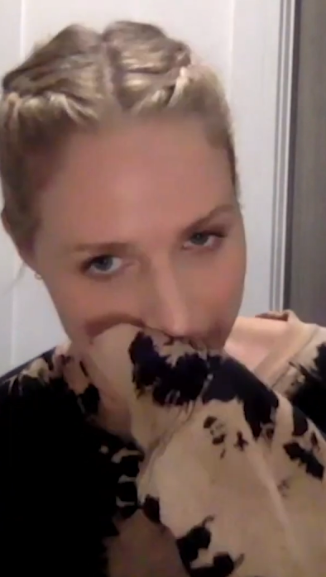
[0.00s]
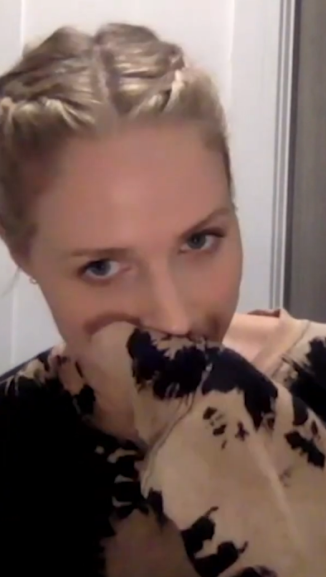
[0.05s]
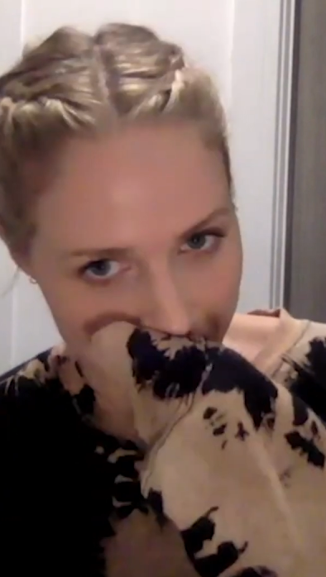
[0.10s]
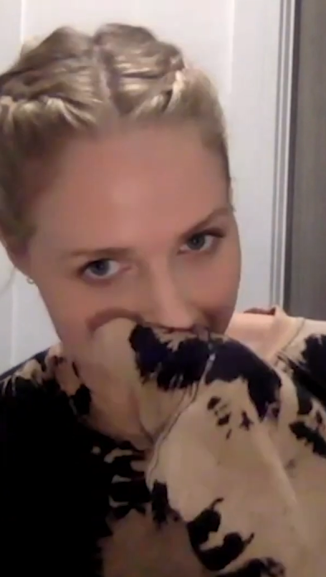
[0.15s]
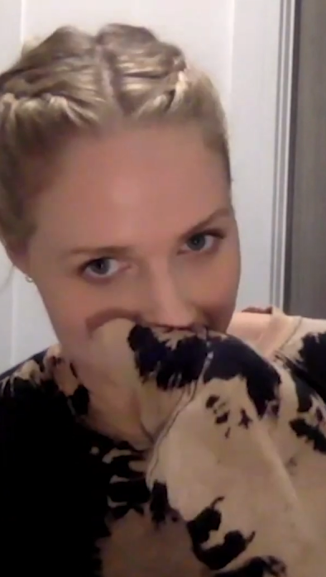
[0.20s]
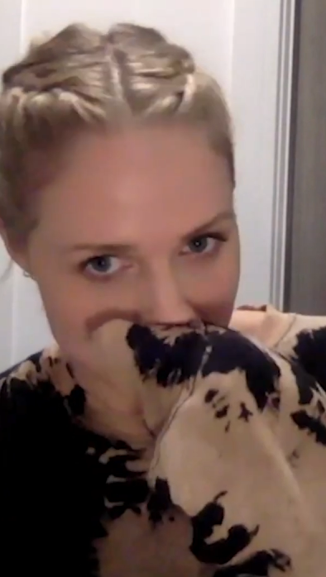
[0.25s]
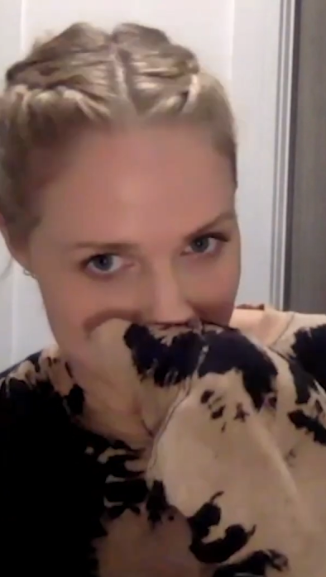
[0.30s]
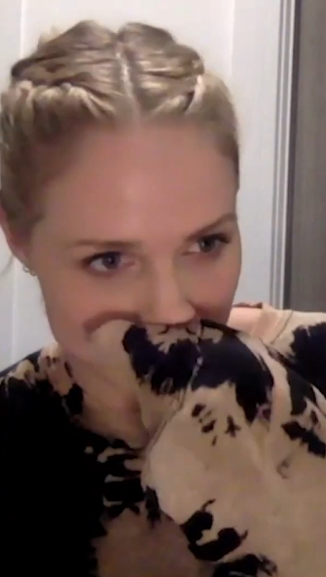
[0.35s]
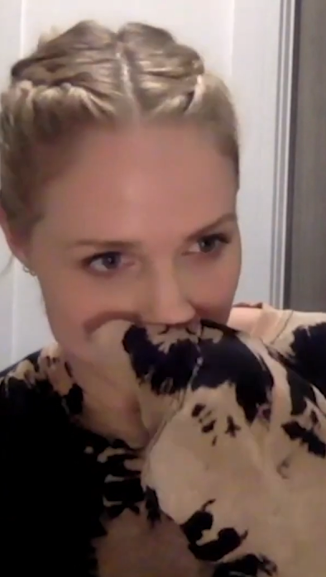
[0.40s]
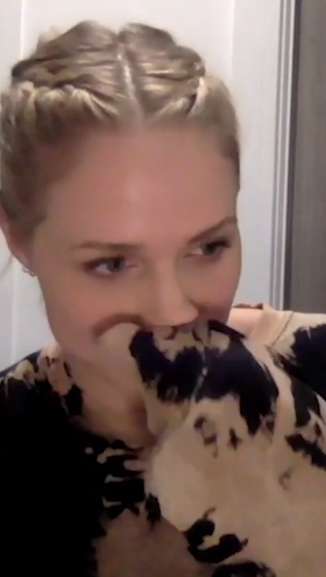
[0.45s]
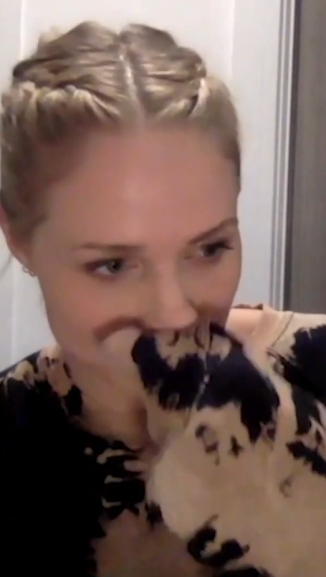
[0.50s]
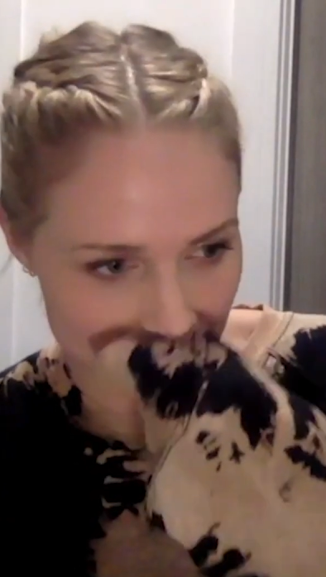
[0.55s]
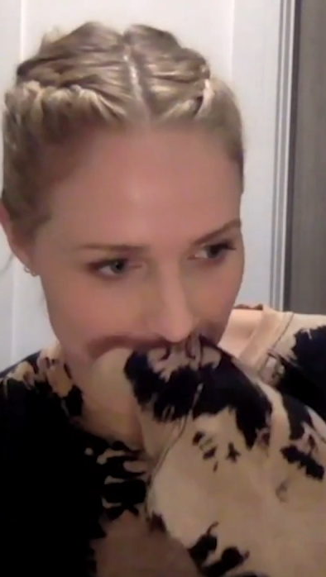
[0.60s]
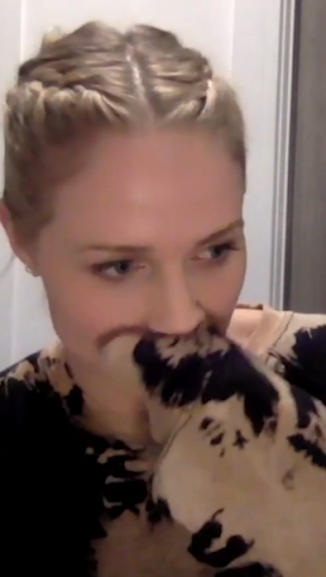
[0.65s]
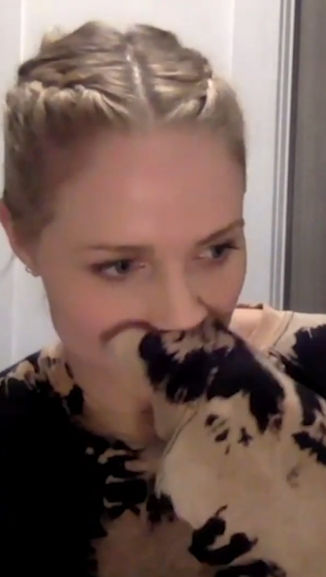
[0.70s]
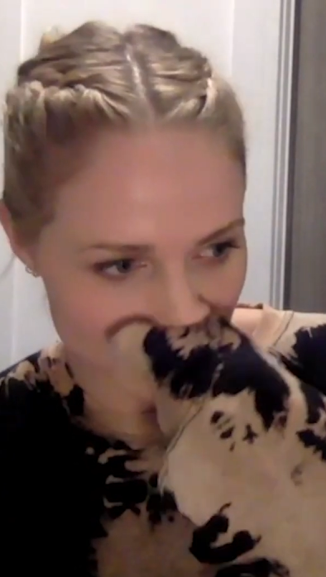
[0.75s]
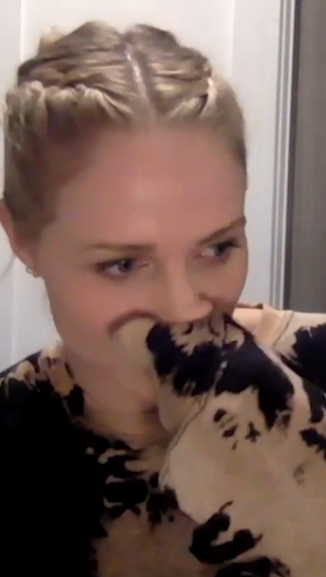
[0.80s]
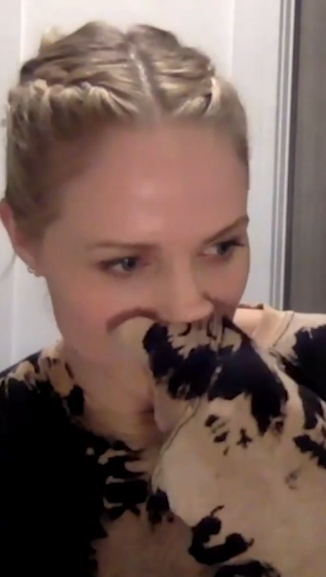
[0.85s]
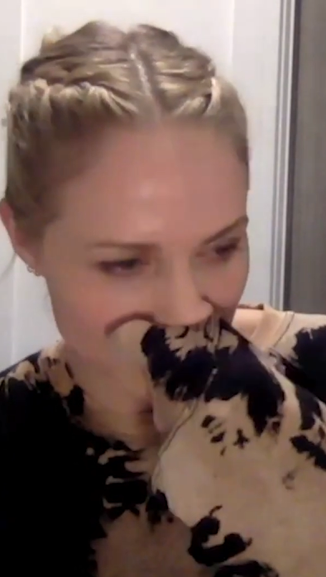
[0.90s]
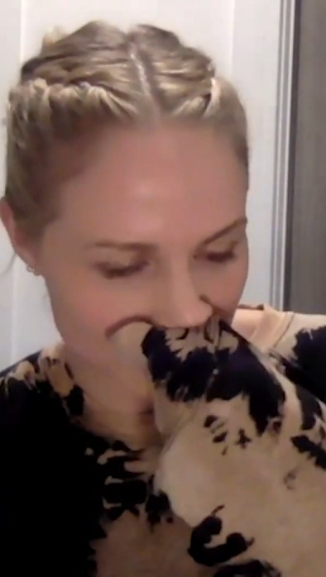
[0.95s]

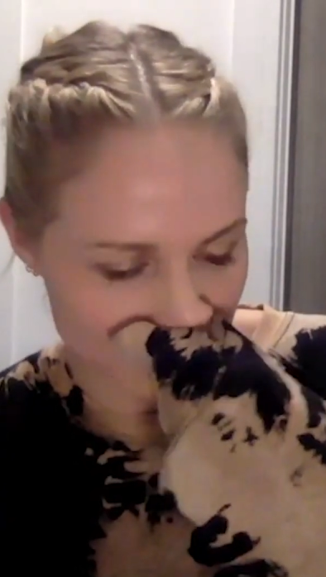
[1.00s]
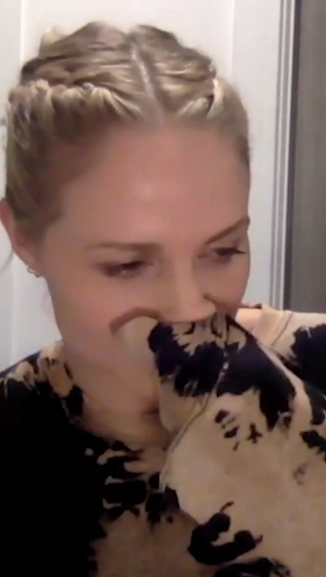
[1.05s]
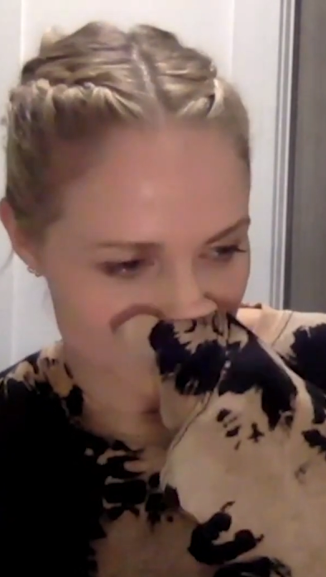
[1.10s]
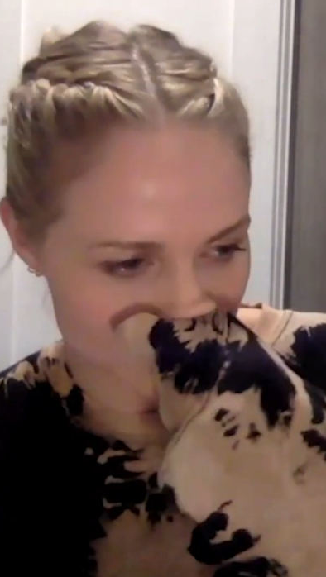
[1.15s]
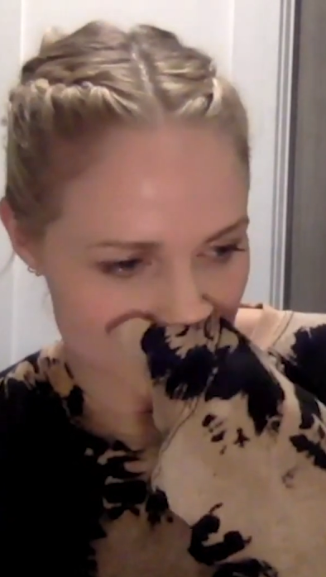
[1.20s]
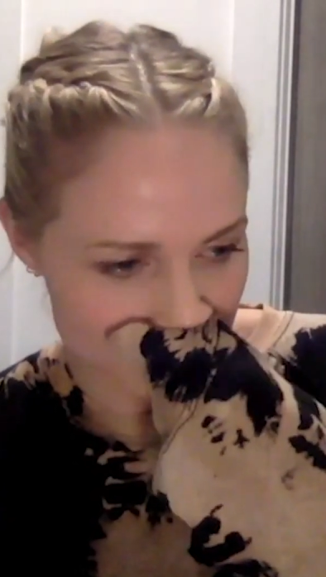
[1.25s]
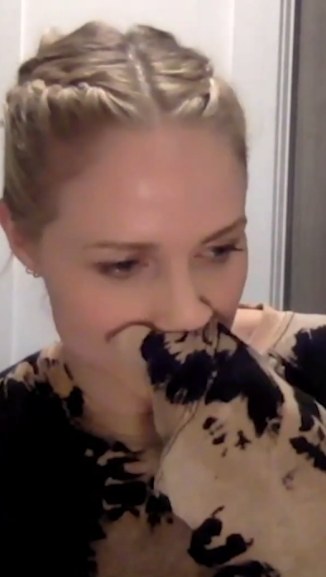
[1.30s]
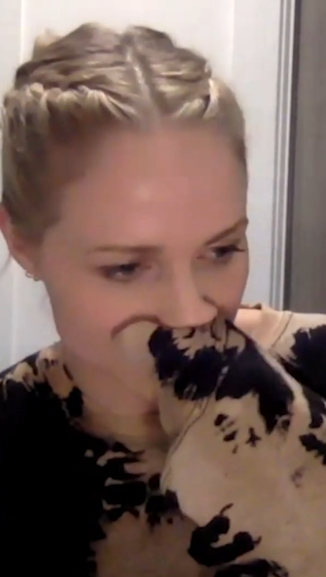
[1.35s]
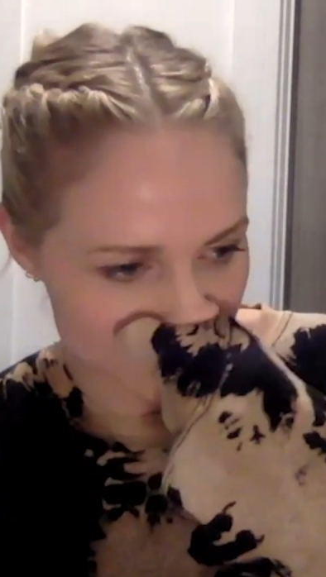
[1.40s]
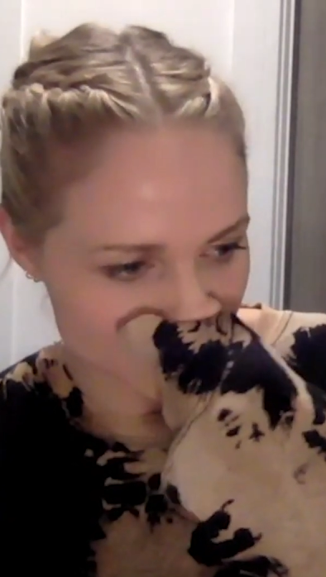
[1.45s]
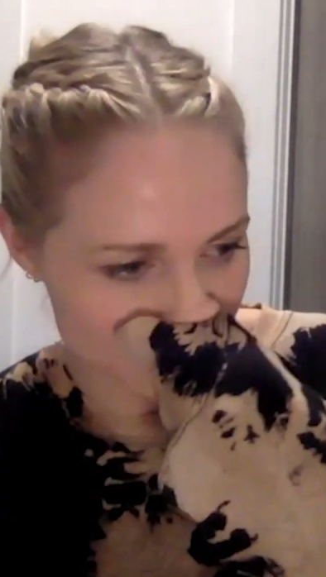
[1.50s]
and